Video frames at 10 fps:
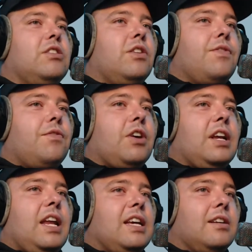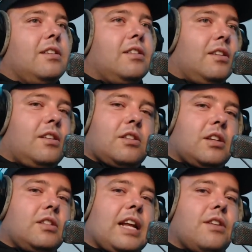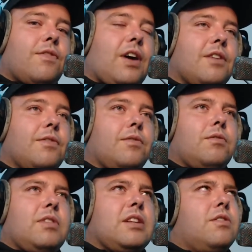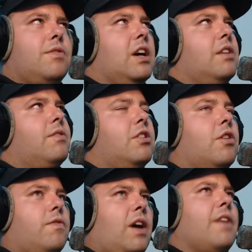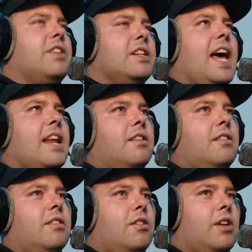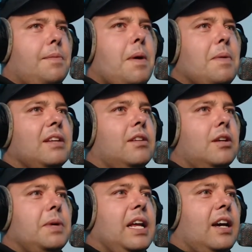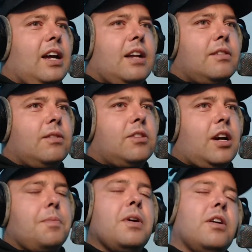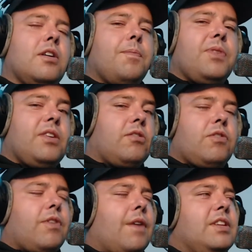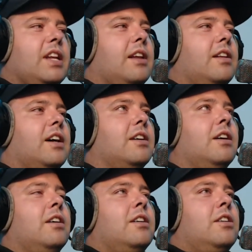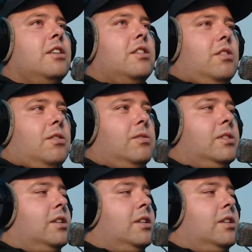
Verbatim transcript: not even fucking late. It's like ten to five. ten to five? No, five to ten. Okay, maybe it is a little bit late. I can't tell the time. It's only five to ten at night. So,